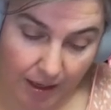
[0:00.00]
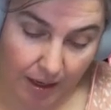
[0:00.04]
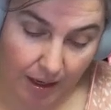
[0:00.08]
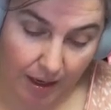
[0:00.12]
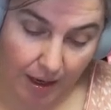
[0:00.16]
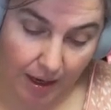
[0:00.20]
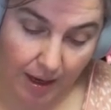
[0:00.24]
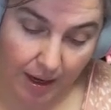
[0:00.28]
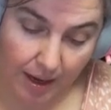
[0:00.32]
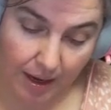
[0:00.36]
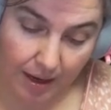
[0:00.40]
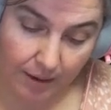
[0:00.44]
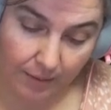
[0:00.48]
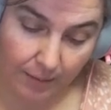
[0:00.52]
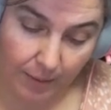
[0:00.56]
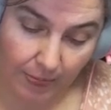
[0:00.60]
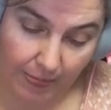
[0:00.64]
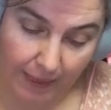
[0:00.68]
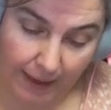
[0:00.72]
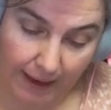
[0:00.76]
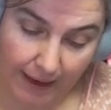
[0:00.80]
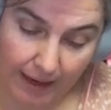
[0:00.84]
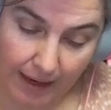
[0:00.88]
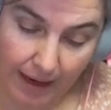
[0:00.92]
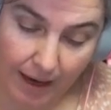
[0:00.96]
I
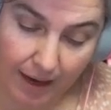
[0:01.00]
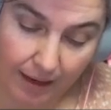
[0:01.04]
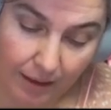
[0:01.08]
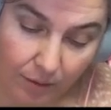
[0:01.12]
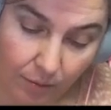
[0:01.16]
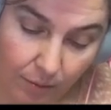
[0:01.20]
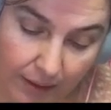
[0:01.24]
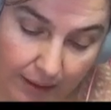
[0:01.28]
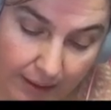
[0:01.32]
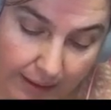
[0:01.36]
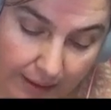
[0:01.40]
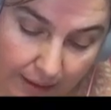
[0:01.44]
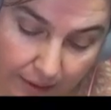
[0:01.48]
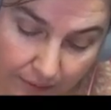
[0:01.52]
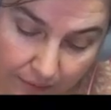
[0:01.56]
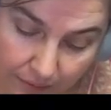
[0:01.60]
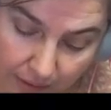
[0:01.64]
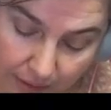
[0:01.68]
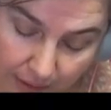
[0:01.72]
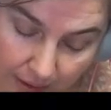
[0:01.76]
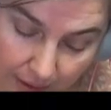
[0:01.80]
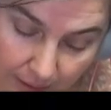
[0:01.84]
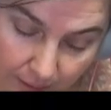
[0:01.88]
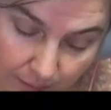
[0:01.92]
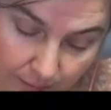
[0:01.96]
kind of want to give
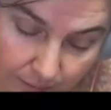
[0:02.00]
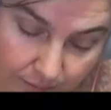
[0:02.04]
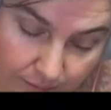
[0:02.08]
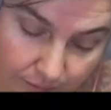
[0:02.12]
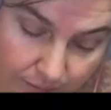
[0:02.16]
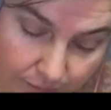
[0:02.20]
them